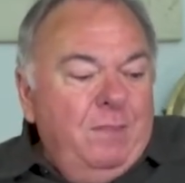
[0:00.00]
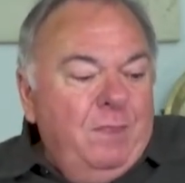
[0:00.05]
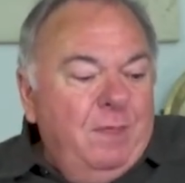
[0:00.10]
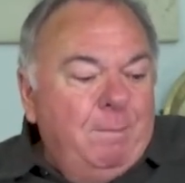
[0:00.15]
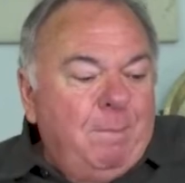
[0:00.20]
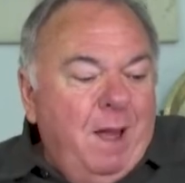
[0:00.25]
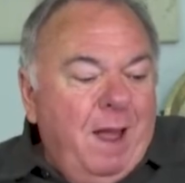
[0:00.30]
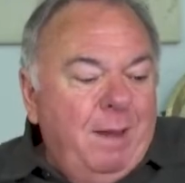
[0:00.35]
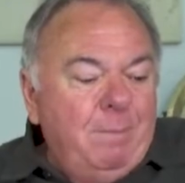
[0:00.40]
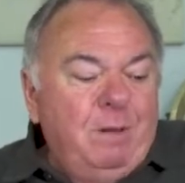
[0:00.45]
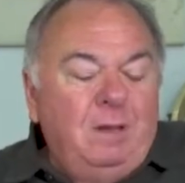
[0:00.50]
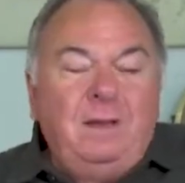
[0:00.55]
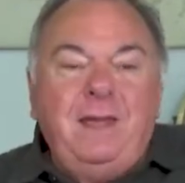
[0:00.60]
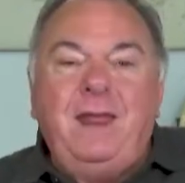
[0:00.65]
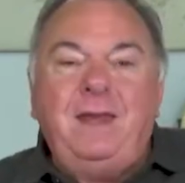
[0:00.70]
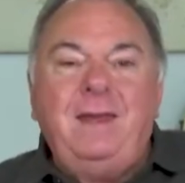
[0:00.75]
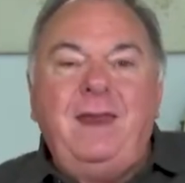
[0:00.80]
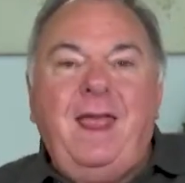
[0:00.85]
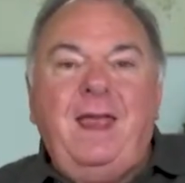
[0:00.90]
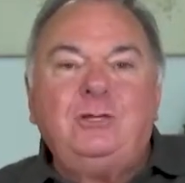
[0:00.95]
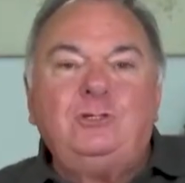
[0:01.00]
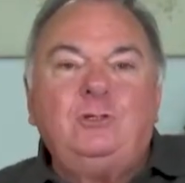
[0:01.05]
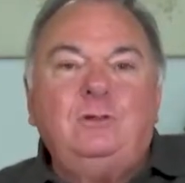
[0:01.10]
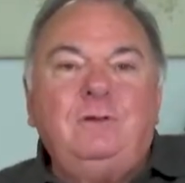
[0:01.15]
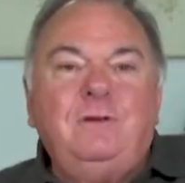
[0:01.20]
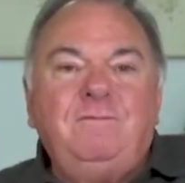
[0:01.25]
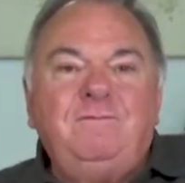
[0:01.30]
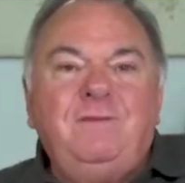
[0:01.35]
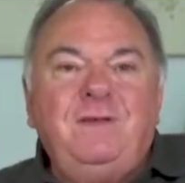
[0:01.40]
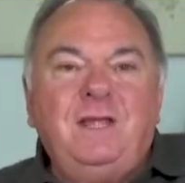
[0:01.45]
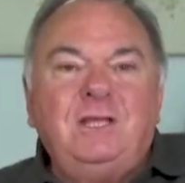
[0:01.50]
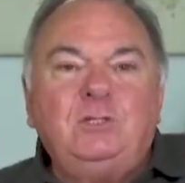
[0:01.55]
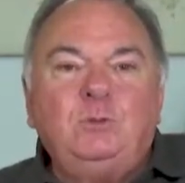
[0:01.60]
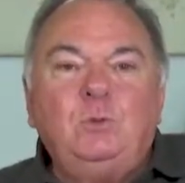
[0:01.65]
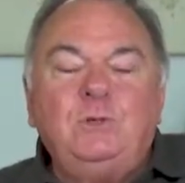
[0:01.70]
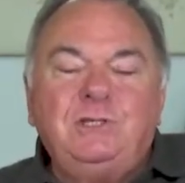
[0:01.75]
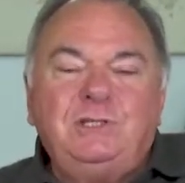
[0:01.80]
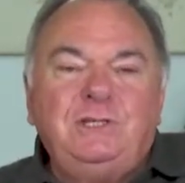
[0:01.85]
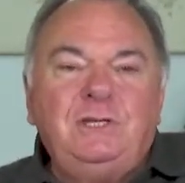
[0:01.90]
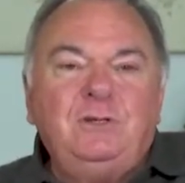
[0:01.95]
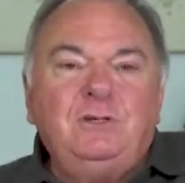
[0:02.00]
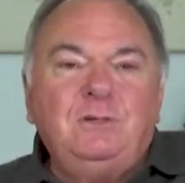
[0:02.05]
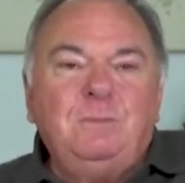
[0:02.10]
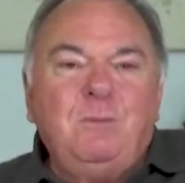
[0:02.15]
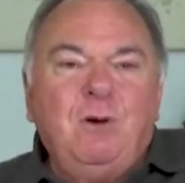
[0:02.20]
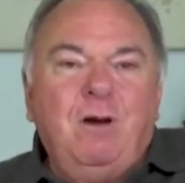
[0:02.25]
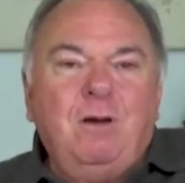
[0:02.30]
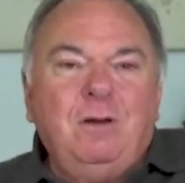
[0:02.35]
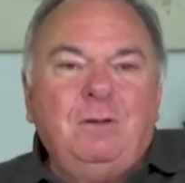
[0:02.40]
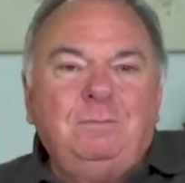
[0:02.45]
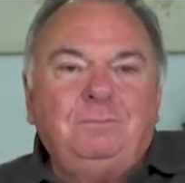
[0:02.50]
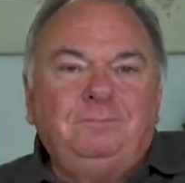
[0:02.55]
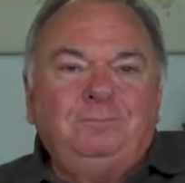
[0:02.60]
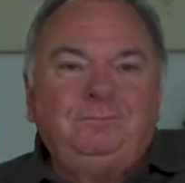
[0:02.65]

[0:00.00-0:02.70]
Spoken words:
The Bible and National Defense. We'll see you tomorrow.